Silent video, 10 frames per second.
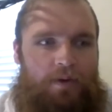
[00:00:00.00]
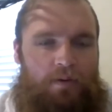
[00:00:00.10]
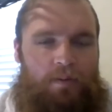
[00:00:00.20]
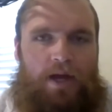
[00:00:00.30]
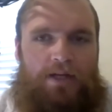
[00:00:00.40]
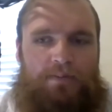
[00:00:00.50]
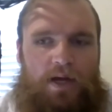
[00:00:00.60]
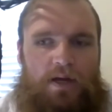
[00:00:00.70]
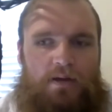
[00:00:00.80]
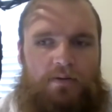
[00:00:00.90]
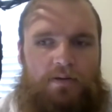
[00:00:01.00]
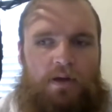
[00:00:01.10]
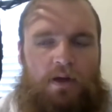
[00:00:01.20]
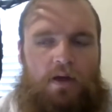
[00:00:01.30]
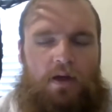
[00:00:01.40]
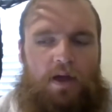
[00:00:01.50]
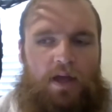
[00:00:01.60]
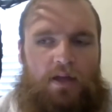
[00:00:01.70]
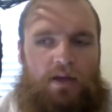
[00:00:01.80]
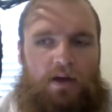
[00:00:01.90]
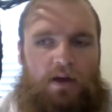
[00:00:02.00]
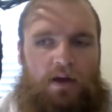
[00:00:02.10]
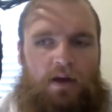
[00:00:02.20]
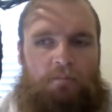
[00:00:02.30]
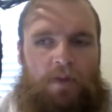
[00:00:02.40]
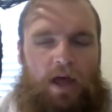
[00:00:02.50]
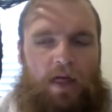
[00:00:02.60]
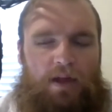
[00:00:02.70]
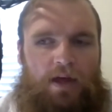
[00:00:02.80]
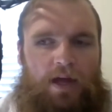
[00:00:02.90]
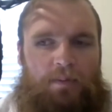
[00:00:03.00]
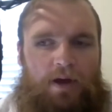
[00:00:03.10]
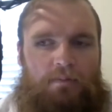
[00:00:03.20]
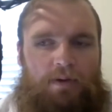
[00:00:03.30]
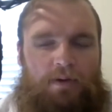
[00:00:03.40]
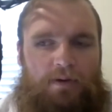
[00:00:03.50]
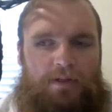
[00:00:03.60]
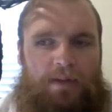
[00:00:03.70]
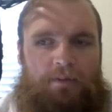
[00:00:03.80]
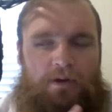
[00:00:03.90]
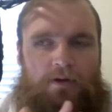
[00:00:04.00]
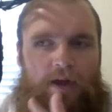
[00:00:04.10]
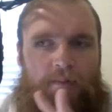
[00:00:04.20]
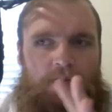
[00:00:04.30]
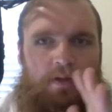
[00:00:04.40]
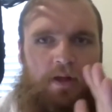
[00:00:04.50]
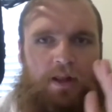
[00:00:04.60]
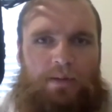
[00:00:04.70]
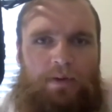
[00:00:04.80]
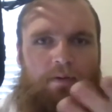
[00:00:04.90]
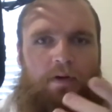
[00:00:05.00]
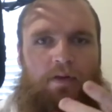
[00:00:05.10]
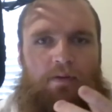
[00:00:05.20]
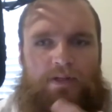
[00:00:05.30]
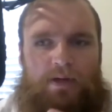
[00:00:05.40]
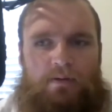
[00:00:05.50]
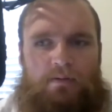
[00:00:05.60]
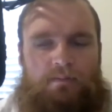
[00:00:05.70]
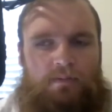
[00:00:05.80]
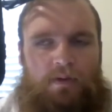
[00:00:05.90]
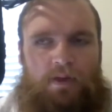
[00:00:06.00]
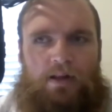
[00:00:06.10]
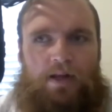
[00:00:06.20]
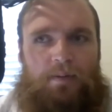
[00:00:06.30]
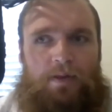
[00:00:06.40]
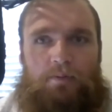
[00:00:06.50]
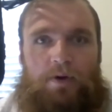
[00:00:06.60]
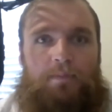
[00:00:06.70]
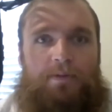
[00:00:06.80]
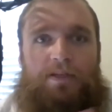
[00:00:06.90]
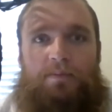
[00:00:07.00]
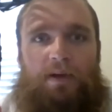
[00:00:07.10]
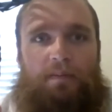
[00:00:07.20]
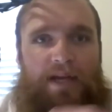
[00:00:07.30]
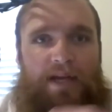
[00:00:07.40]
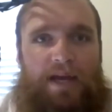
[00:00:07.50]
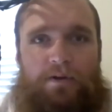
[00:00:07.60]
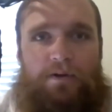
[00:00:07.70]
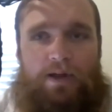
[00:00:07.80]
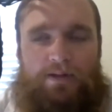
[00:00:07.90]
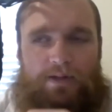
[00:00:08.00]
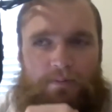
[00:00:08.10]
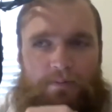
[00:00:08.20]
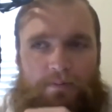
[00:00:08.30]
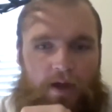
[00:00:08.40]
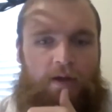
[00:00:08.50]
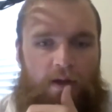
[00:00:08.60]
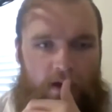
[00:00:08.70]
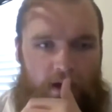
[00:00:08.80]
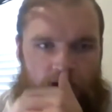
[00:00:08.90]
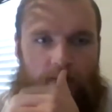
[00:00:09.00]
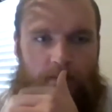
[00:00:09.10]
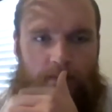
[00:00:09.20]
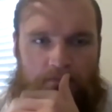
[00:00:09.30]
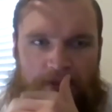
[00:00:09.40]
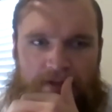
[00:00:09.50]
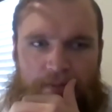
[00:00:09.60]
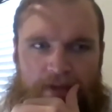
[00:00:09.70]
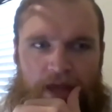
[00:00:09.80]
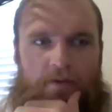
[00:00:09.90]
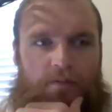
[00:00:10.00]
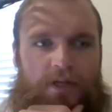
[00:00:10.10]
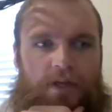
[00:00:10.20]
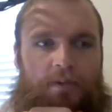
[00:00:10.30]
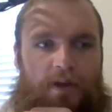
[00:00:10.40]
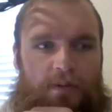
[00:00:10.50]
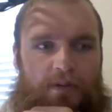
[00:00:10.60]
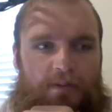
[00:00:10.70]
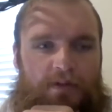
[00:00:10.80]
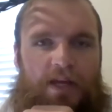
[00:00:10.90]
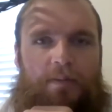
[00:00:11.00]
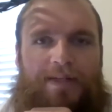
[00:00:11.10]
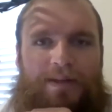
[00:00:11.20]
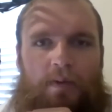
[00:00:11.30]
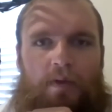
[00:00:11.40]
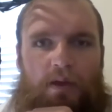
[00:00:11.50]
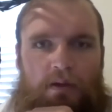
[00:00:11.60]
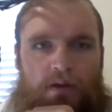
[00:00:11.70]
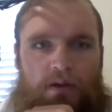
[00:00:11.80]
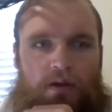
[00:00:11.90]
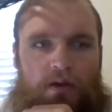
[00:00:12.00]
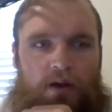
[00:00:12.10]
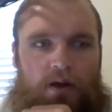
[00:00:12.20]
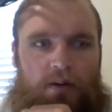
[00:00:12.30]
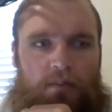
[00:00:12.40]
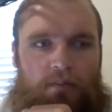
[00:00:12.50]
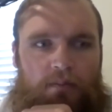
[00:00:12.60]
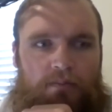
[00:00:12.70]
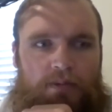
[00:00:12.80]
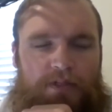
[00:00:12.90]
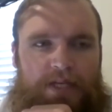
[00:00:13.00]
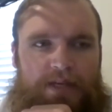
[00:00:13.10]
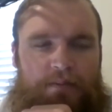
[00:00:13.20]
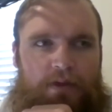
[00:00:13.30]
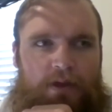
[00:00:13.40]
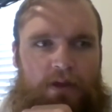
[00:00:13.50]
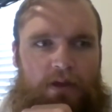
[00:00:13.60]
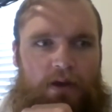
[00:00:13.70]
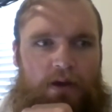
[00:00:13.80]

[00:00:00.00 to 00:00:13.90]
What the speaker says: and I went back to my house, and I thought a lot about my first game at Notre Dame. I thought a lot about running through the tunnel. I thought a lot about the promises made to my dad to do that someday. But something kept me from sleeping. It was thinking about Timothy. You see, Timothy,